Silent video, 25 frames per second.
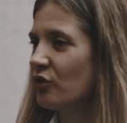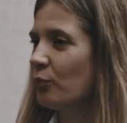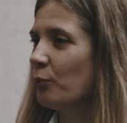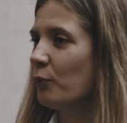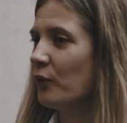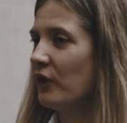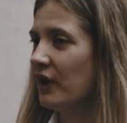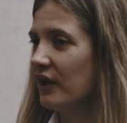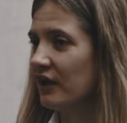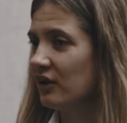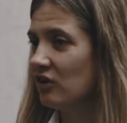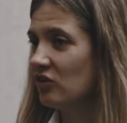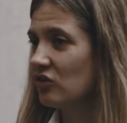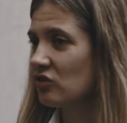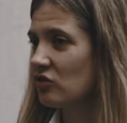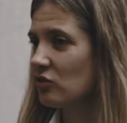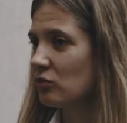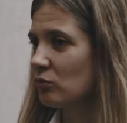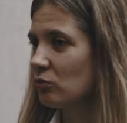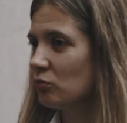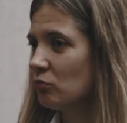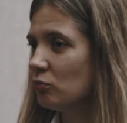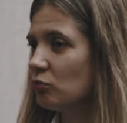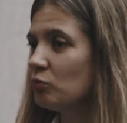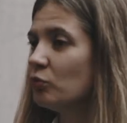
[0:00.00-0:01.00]
in place,
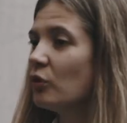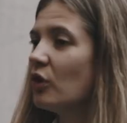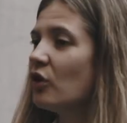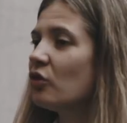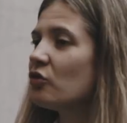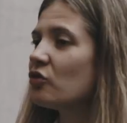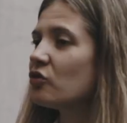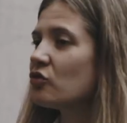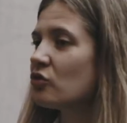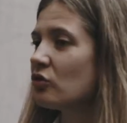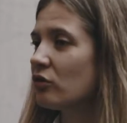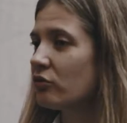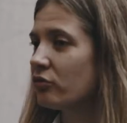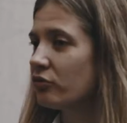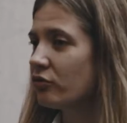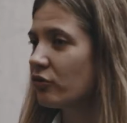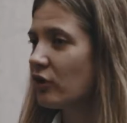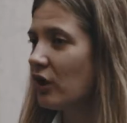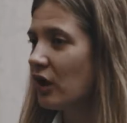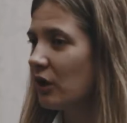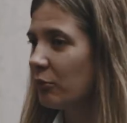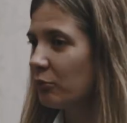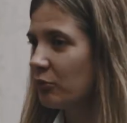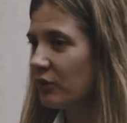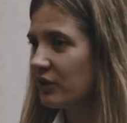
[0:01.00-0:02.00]
most of
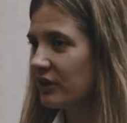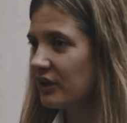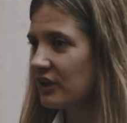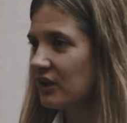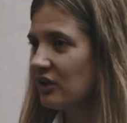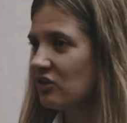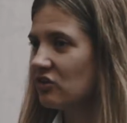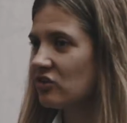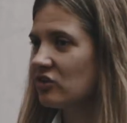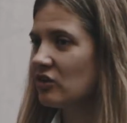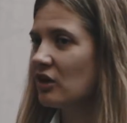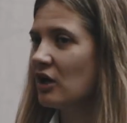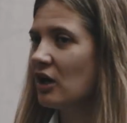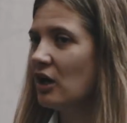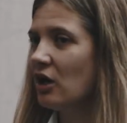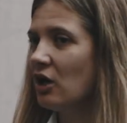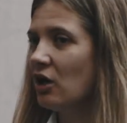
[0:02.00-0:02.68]
companies,